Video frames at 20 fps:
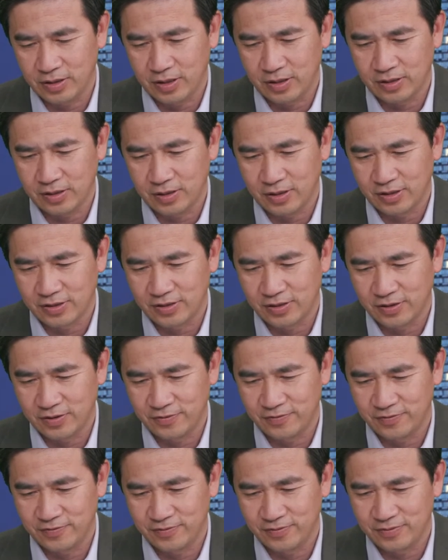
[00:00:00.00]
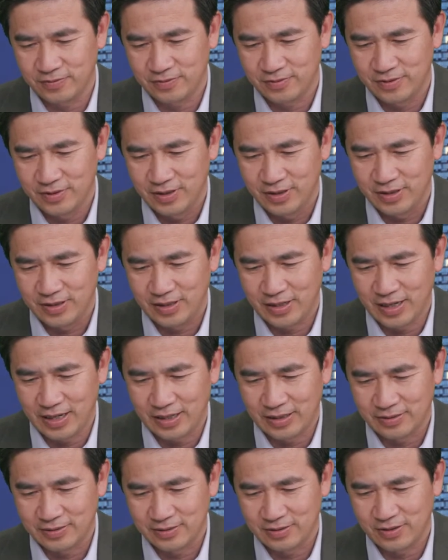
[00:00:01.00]
Lots of
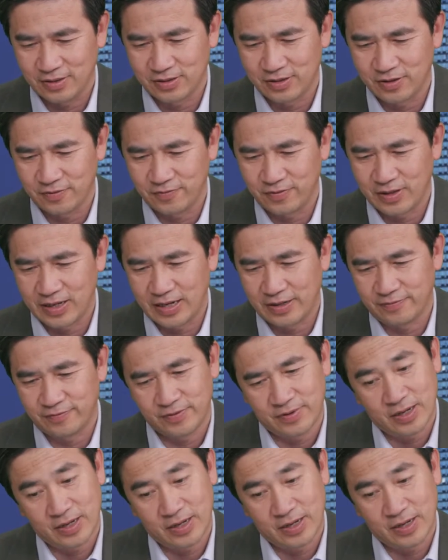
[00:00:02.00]
laugh.